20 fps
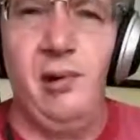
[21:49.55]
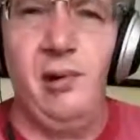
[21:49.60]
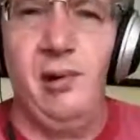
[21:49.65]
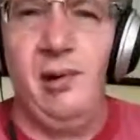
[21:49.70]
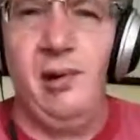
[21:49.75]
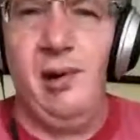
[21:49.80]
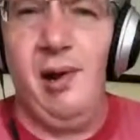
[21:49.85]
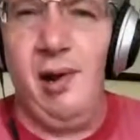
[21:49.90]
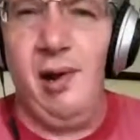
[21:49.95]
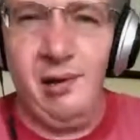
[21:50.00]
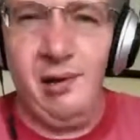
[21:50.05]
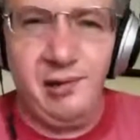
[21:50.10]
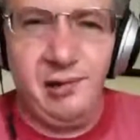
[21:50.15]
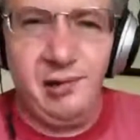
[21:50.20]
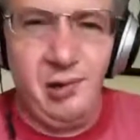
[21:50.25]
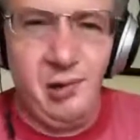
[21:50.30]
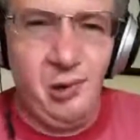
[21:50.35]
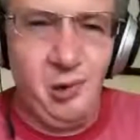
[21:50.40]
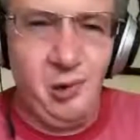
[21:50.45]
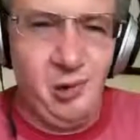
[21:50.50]

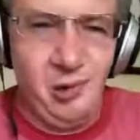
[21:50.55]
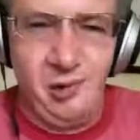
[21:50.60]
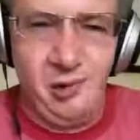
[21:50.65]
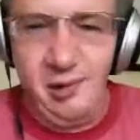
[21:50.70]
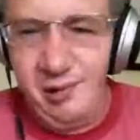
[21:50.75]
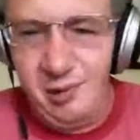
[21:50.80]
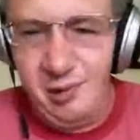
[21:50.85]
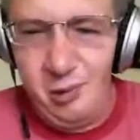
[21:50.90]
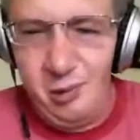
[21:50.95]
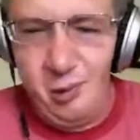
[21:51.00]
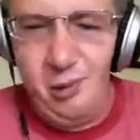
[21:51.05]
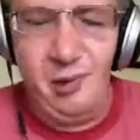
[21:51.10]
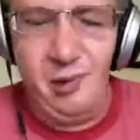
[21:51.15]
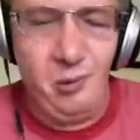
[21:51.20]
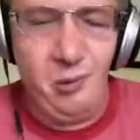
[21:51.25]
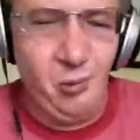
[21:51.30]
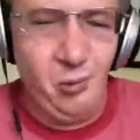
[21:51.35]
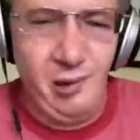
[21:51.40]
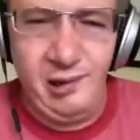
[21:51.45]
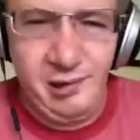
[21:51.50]
And so you can enjoy
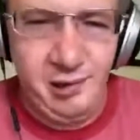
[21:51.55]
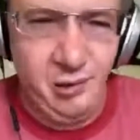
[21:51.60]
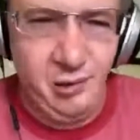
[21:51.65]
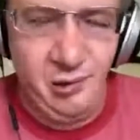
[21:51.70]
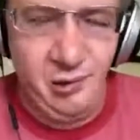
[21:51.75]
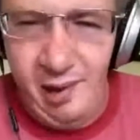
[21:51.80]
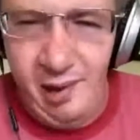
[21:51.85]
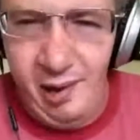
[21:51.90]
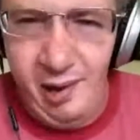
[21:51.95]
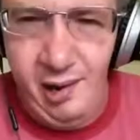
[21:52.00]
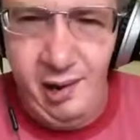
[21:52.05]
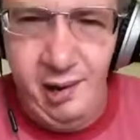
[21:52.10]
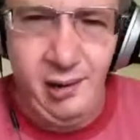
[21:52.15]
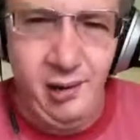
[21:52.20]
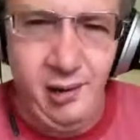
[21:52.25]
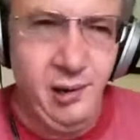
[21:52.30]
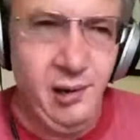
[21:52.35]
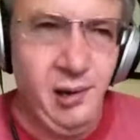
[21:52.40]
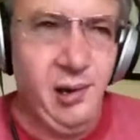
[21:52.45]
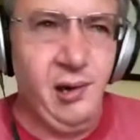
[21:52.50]
the rest of your
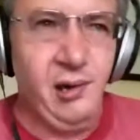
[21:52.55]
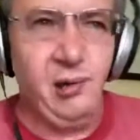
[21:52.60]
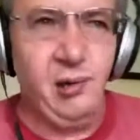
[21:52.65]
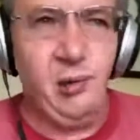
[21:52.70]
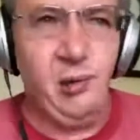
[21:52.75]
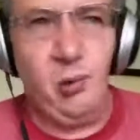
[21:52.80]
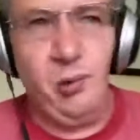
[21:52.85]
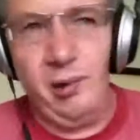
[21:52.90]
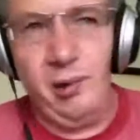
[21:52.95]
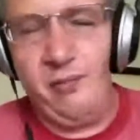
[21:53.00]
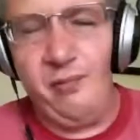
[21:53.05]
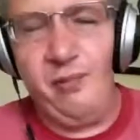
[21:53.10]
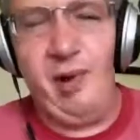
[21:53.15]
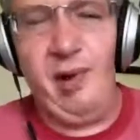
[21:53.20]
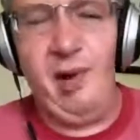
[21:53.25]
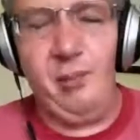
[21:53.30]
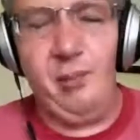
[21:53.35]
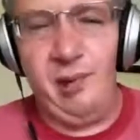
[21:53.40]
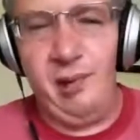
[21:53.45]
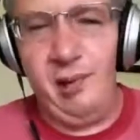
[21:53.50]
day, enjoy the
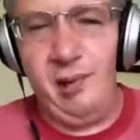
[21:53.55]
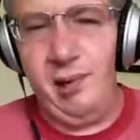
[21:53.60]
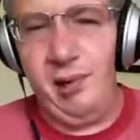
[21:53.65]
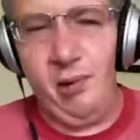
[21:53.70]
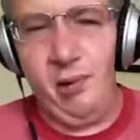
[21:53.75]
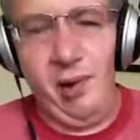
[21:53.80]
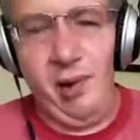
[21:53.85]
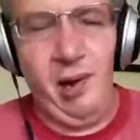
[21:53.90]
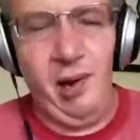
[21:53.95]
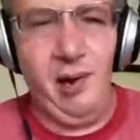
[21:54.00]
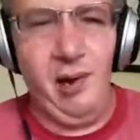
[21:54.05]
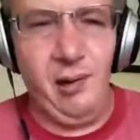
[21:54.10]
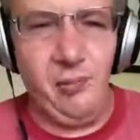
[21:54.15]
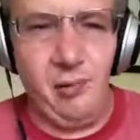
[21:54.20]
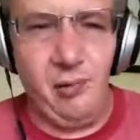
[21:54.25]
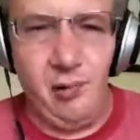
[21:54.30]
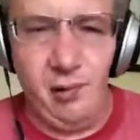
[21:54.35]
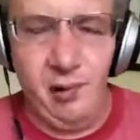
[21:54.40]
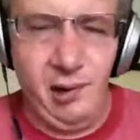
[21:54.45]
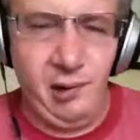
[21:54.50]
family that you
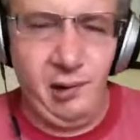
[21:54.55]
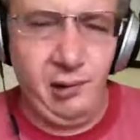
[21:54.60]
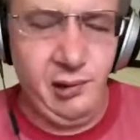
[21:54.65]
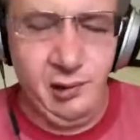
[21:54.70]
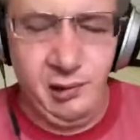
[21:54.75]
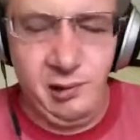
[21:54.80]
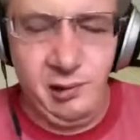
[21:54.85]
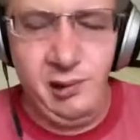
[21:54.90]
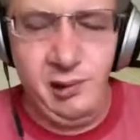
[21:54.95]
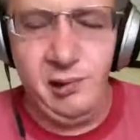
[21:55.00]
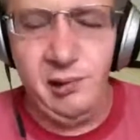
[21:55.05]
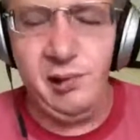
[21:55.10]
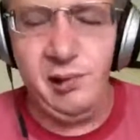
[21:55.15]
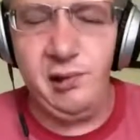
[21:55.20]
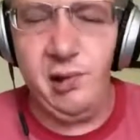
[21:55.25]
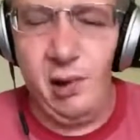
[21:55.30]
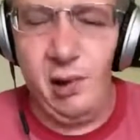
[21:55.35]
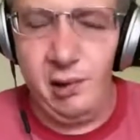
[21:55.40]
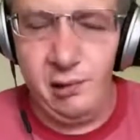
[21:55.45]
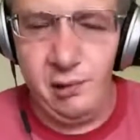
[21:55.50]
have, and all that is
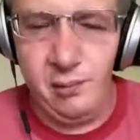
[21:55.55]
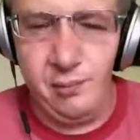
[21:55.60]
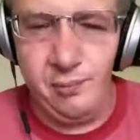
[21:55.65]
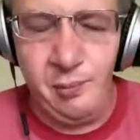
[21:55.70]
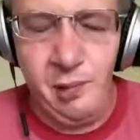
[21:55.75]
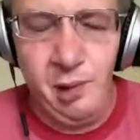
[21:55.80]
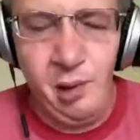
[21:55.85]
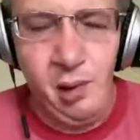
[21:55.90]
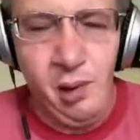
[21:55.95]
just awesome.